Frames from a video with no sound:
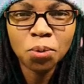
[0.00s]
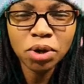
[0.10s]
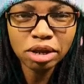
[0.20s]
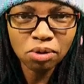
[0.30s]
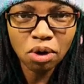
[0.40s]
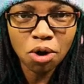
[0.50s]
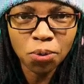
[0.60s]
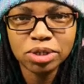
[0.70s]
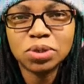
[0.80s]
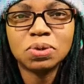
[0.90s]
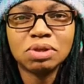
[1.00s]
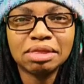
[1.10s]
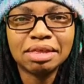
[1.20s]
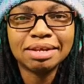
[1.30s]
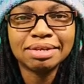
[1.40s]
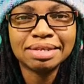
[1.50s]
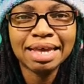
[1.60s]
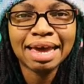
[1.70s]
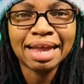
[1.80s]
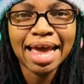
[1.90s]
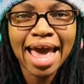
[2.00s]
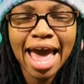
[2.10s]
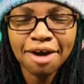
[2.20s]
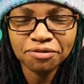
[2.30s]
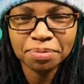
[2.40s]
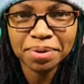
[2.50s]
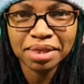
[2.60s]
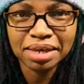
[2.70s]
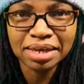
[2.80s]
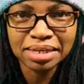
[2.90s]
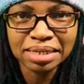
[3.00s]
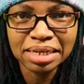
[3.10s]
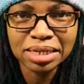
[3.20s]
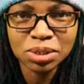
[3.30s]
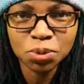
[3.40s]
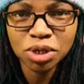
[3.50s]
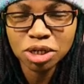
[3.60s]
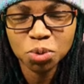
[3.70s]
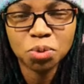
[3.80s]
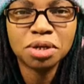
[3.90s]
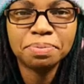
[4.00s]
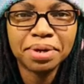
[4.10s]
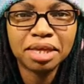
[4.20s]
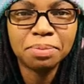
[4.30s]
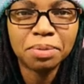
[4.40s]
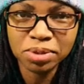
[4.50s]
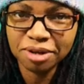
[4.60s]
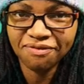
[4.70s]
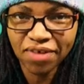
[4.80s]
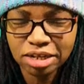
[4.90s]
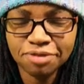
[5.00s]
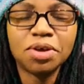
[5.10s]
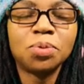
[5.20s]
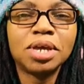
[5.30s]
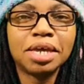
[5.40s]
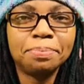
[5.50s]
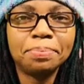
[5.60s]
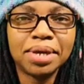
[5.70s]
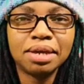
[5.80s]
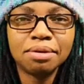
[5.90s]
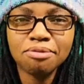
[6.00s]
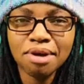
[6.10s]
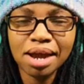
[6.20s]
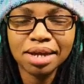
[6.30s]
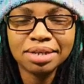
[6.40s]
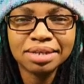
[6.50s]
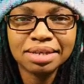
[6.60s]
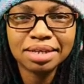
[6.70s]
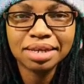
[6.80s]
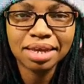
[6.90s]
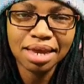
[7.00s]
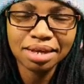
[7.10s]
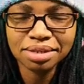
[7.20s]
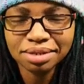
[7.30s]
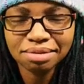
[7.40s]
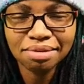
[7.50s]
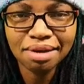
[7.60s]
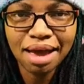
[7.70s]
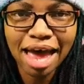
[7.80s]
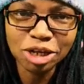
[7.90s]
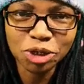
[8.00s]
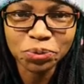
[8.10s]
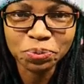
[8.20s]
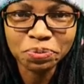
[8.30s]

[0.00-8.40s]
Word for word: we don't always do the things that have to be the easiest. We just want to be the most effective that we can be, right? Yes, I do.